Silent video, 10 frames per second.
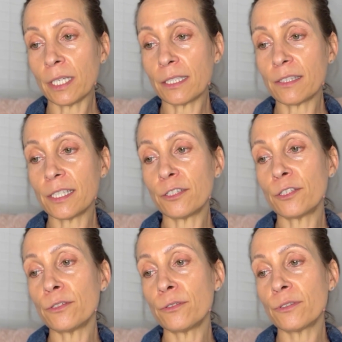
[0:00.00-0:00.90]
and see
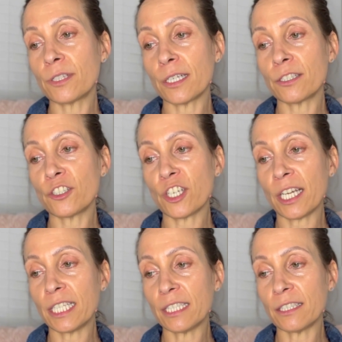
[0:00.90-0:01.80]
two suns
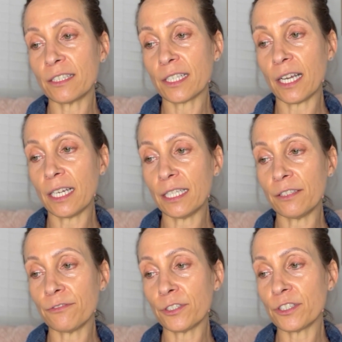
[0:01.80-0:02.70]
shining in the sky, the
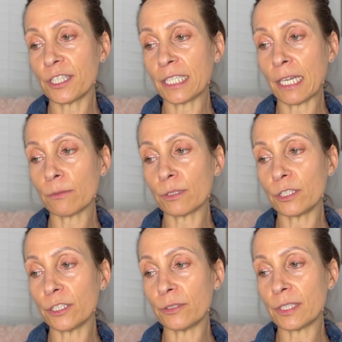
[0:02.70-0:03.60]
first thing I will
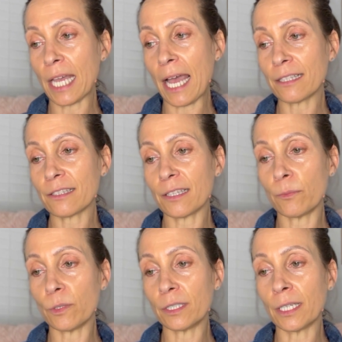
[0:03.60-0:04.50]
do is ask
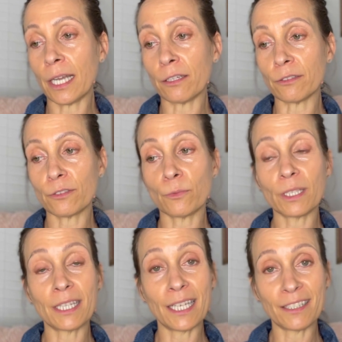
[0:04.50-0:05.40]
someone else
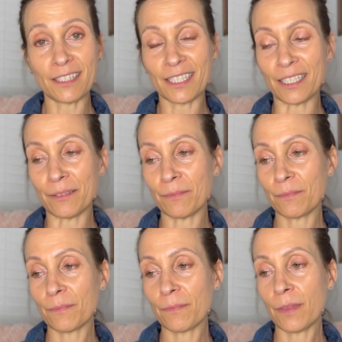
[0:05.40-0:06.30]
what they see.
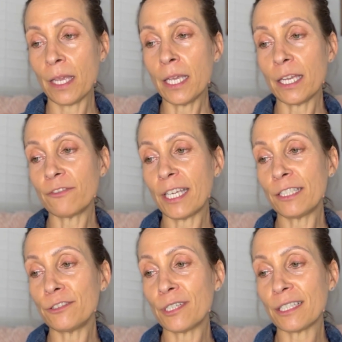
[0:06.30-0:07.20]
If they
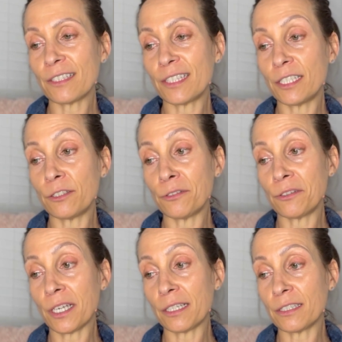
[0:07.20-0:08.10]
do not see two
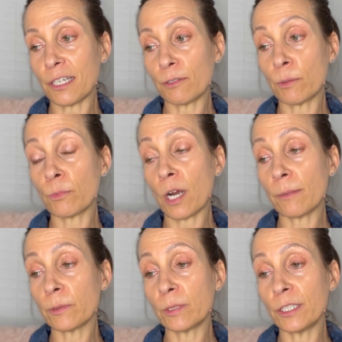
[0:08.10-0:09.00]
suns, I will
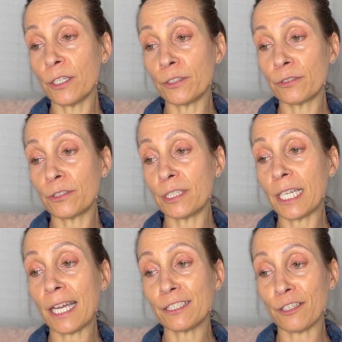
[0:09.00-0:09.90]
probably go to the
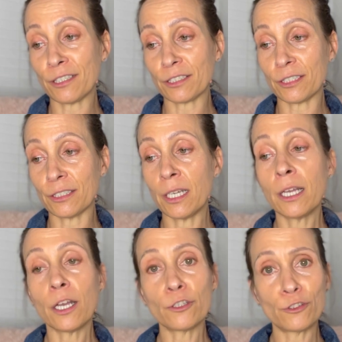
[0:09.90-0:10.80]
eye doctor,
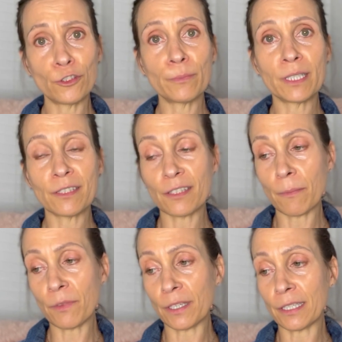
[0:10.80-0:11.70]
assuming
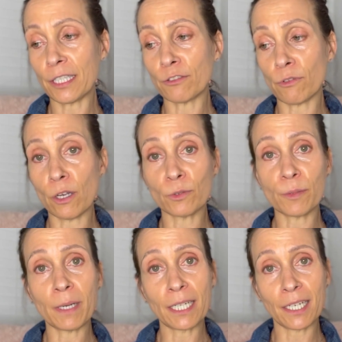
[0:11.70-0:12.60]
something is wrong with
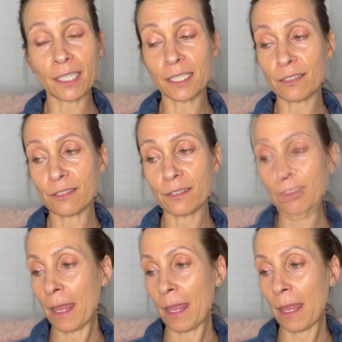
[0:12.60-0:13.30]
my eyes.